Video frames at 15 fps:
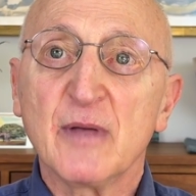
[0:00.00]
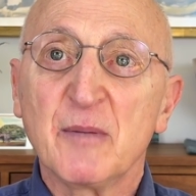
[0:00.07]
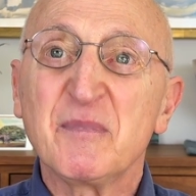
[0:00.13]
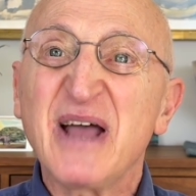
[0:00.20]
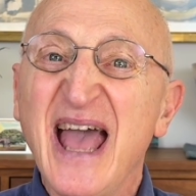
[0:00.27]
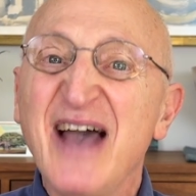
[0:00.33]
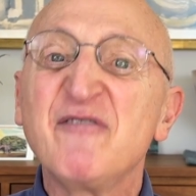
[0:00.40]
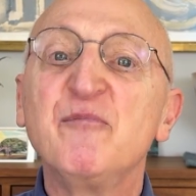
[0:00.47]

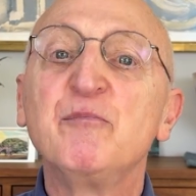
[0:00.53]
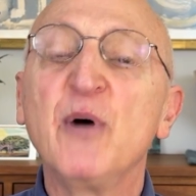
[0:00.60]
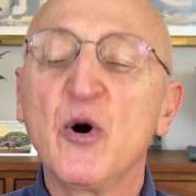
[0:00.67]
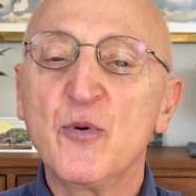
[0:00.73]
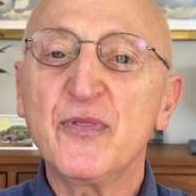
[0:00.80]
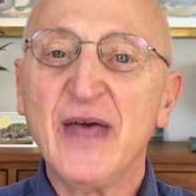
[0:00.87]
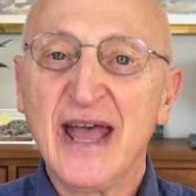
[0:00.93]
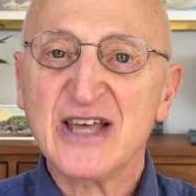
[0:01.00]
have
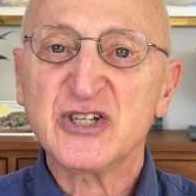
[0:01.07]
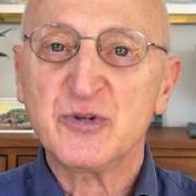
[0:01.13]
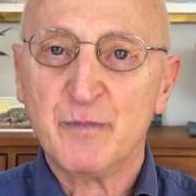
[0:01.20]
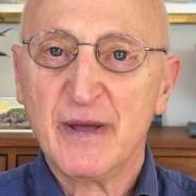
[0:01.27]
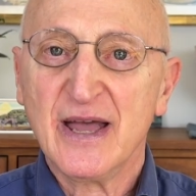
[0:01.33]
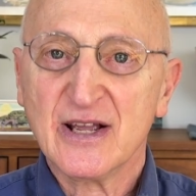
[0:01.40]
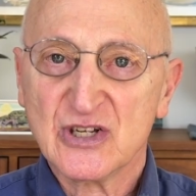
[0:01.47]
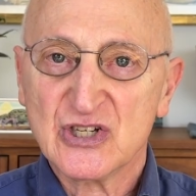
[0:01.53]
both
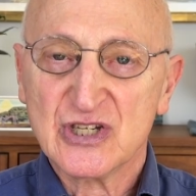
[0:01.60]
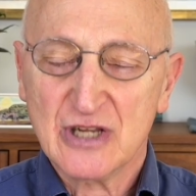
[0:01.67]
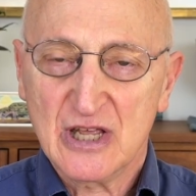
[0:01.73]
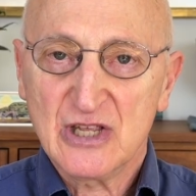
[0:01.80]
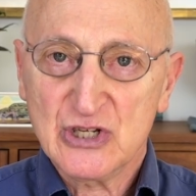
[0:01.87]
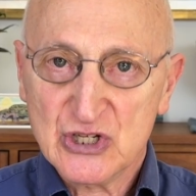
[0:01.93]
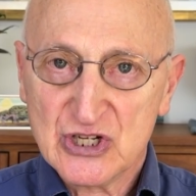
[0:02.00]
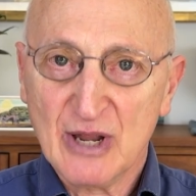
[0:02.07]
aspects.
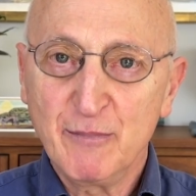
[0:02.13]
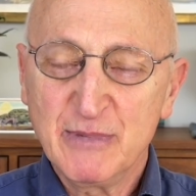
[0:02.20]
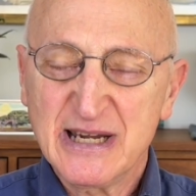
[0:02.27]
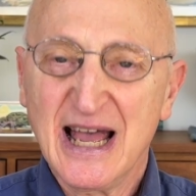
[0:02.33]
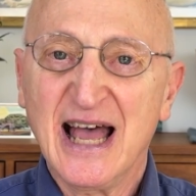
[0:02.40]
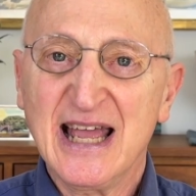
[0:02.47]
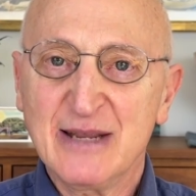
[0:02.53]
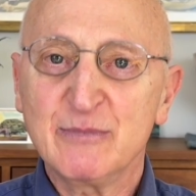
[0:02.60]

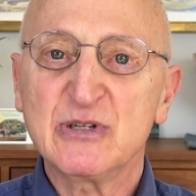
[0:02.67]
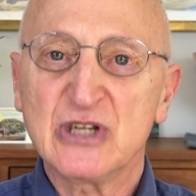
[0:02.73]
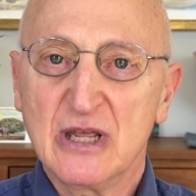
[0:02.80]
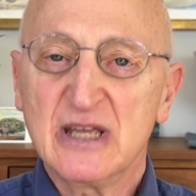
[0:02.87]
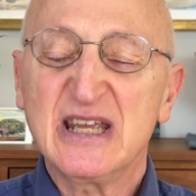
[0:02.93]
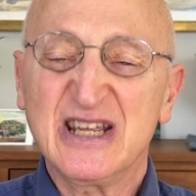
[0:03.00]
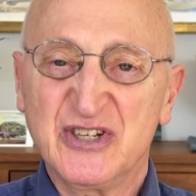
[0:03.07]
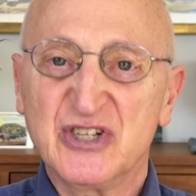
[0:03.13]
Sometimes
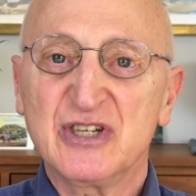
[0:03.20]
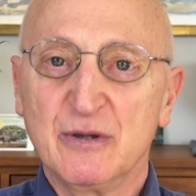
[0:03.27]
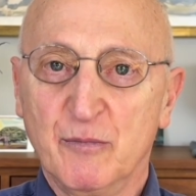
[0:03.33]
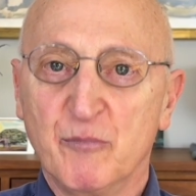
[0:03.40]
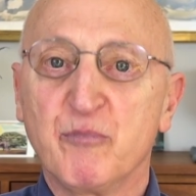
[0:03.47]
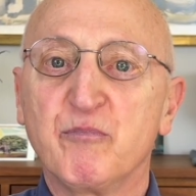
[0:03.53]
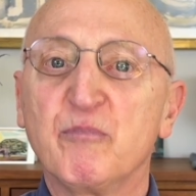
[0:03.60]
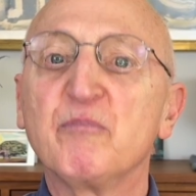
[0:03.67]
it's
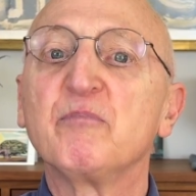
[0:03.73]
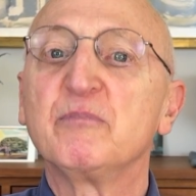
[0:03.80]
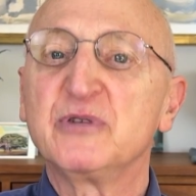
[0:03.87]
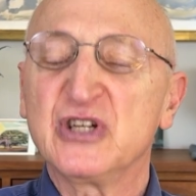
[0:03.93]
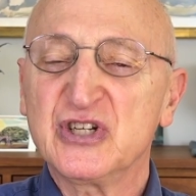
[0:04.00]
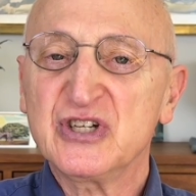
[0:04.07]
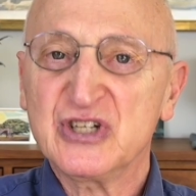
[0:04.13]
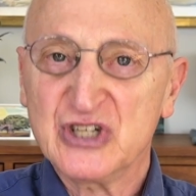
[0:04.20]

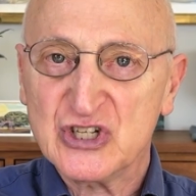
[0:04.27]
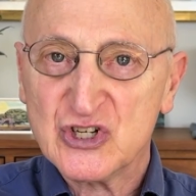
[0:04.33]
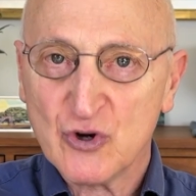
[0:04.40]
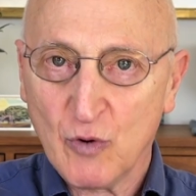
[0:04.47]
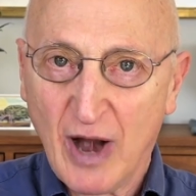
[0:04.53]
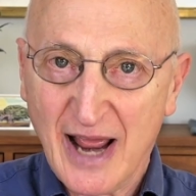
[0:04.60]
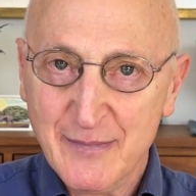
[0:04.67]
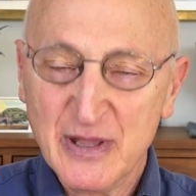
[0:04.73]
just
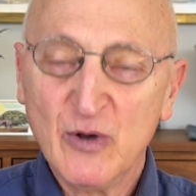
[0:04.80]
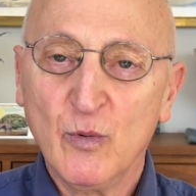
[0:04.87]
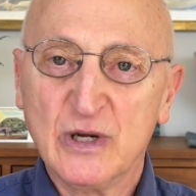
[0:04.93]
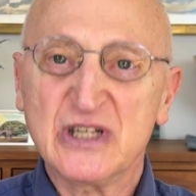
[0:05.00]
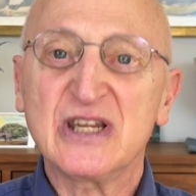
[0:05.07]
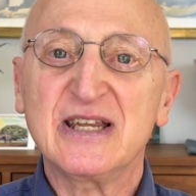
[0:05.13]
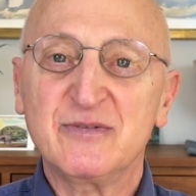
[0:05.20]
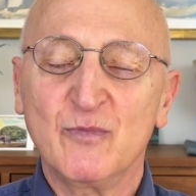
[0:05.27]
describing
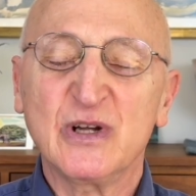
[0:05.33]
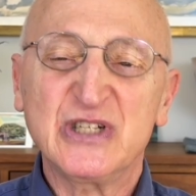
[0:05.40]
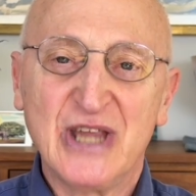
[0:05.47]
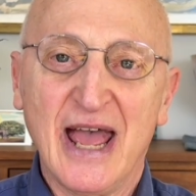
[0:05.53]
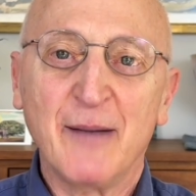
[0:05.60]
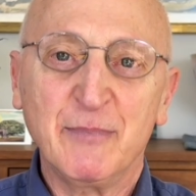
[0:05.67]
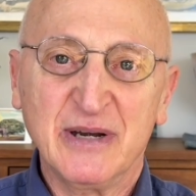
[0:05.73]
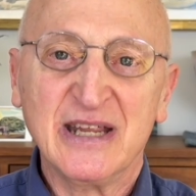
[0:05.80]
what's
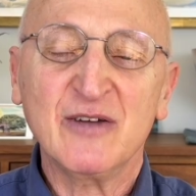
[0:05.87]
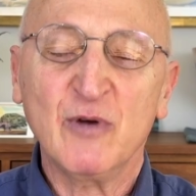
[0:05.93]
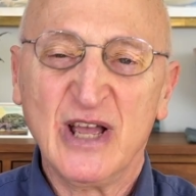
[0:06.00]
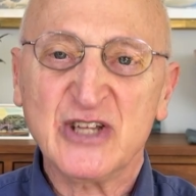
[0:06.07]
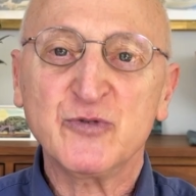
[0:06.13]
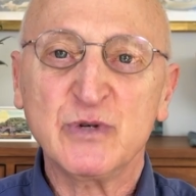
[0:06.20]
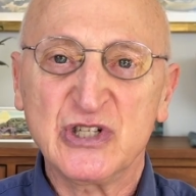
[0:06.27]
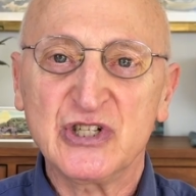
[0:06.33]
happening
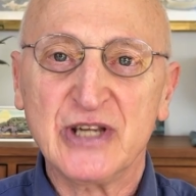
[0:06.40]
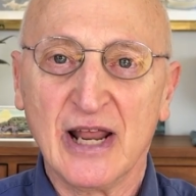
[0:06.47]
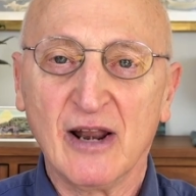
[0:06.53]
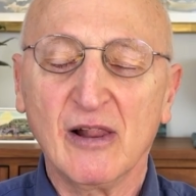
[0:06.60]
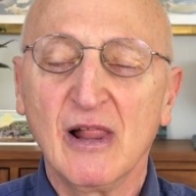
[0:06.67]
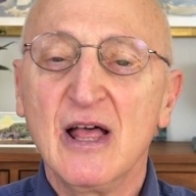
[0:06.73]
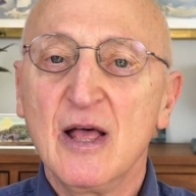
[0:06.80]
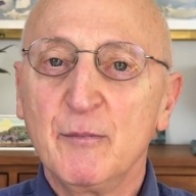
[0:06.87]
as we
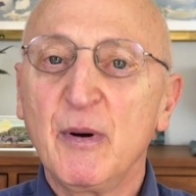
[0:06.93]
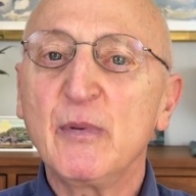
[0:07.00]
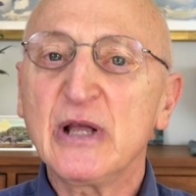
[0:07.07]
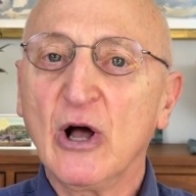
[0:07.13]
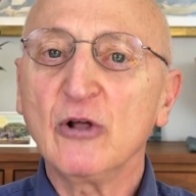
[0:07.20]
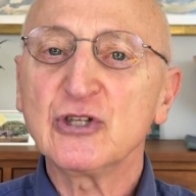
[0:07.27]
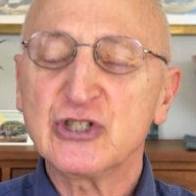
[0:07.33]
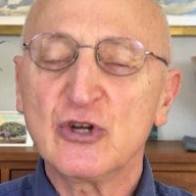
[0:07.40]
settle, but we
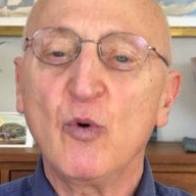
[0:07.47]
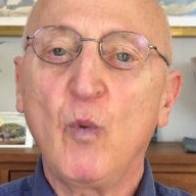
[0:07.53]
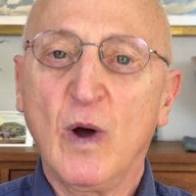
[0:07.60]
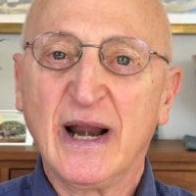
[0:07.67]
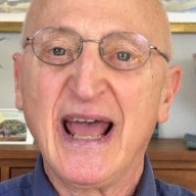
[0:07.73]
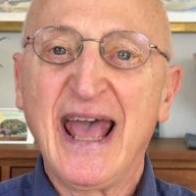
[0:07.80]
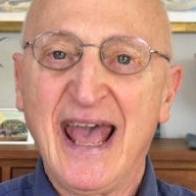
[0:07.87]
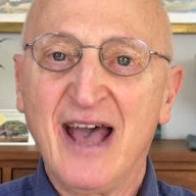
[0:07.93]
also want
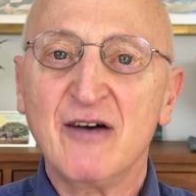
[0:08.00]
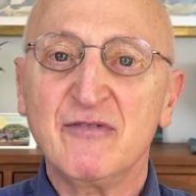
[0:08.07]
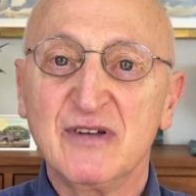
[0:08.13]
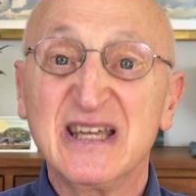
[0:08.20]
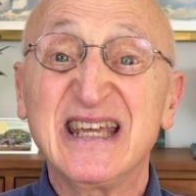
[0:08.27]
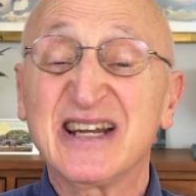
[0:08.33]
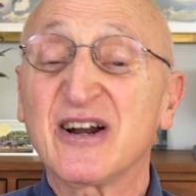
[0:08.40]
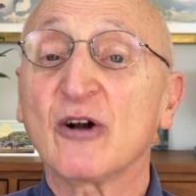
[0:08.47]
to have
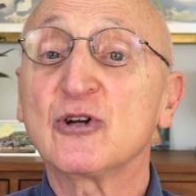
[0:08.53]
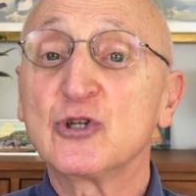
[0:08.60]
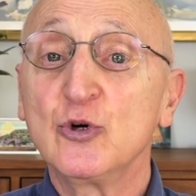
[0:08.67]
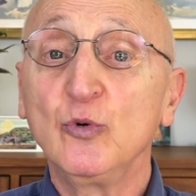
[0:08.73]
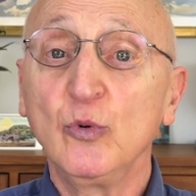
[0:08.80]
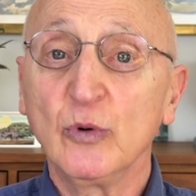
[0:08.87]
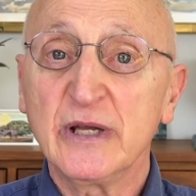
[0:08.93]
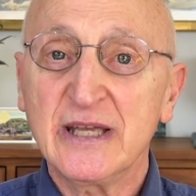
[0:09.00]
in our
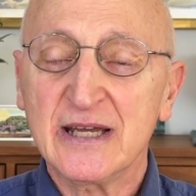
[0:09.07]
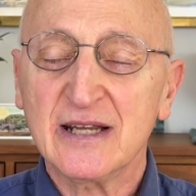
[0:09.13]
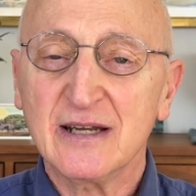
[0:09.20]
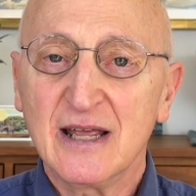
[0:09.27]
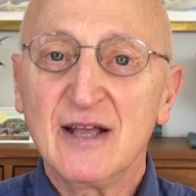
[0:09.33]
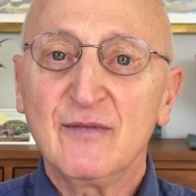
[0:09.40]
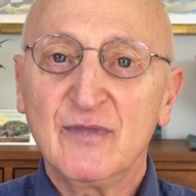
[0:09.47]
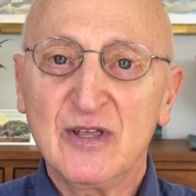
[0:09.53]
toolkit
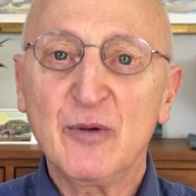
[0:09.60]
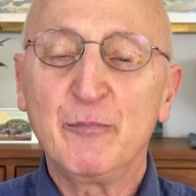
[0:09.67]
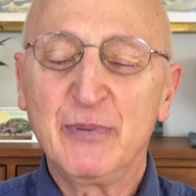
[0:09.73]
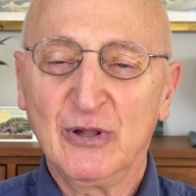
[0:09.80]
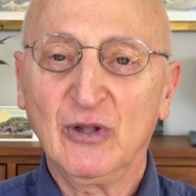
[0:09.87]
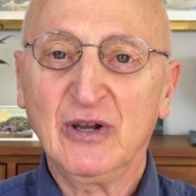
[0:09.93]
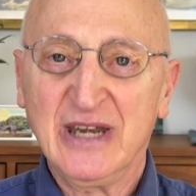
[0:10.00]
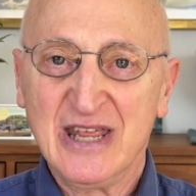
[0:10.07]
the
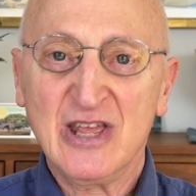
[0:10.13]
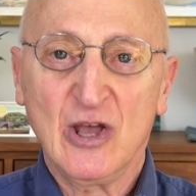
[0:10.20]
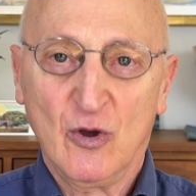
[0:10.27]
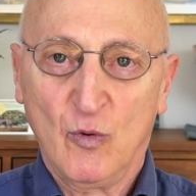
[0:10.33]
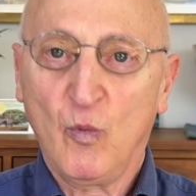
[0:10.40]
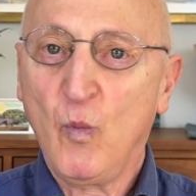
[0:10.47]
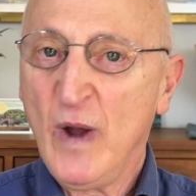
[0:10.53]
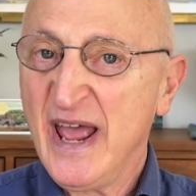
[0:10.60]
ability,
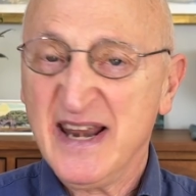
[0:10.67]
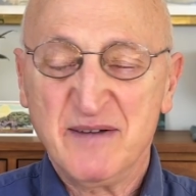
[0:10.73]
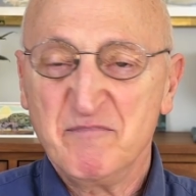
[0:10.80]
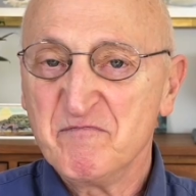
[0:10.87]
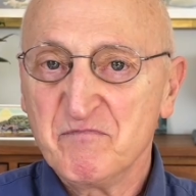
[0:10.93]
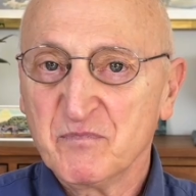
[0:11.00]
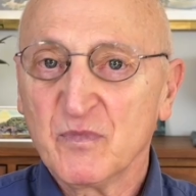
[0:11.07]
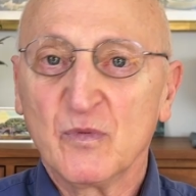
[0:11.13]
when
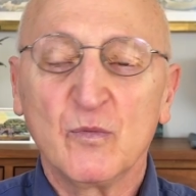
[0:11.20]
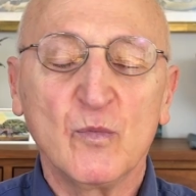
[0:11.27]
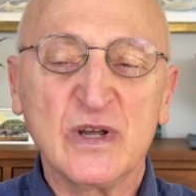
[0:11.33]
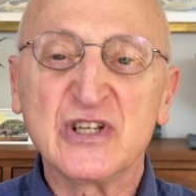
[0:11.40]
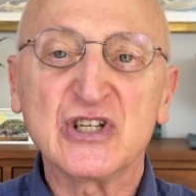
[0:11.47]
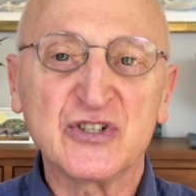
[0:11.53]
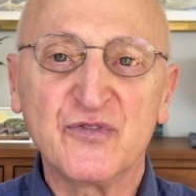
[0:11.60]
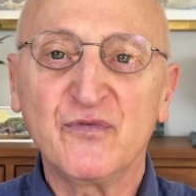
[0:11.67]
we
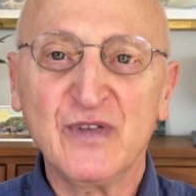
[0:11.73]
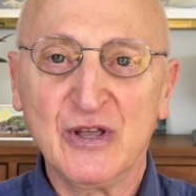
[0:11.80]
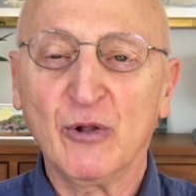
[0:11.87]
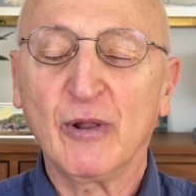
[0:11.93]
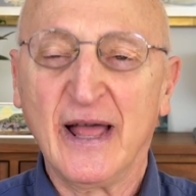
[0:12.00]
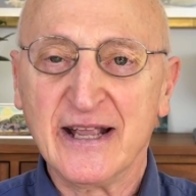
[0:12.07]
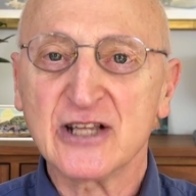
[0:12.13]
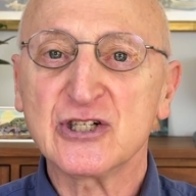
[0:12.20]
just feel
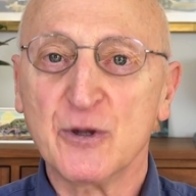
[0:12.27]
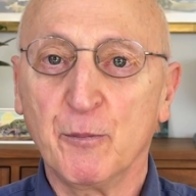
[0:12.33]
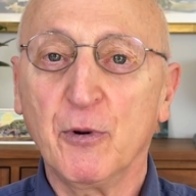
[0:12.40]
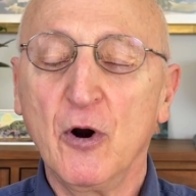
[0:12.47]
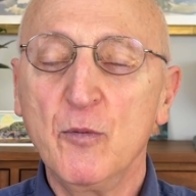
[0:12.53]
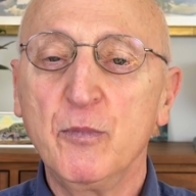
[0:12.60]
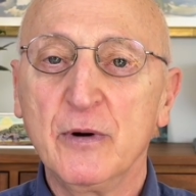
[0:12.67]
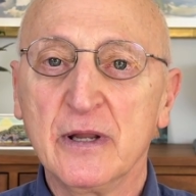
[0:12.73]
like it's
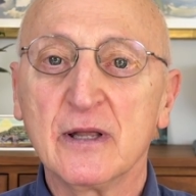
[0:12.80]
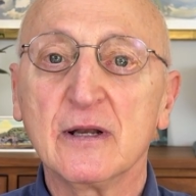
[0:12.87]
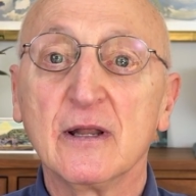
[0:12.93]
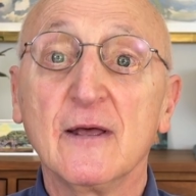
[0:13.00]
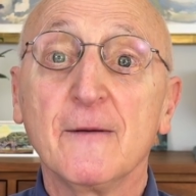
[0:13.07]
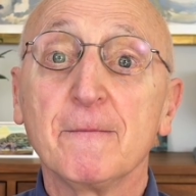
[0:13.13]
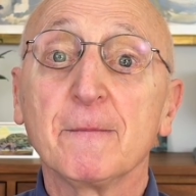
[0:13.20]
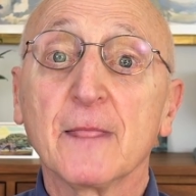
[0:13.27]
appropriate,
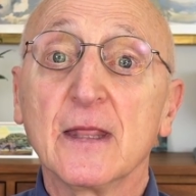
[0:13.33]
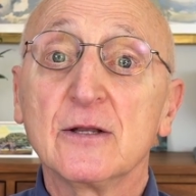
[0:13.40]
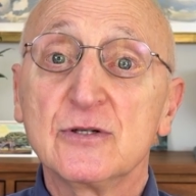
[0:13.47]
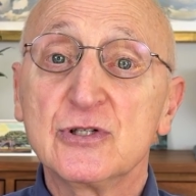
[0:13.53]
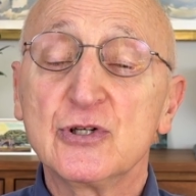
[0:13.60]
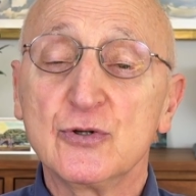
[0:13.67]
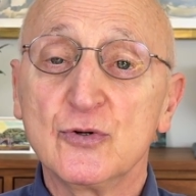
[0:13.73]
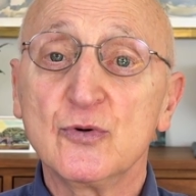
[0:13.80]

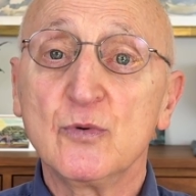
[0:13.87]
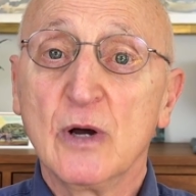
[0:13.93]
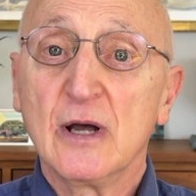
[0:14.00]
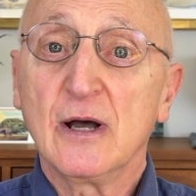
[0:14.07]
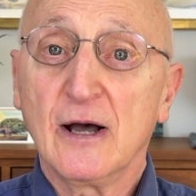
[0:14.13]
to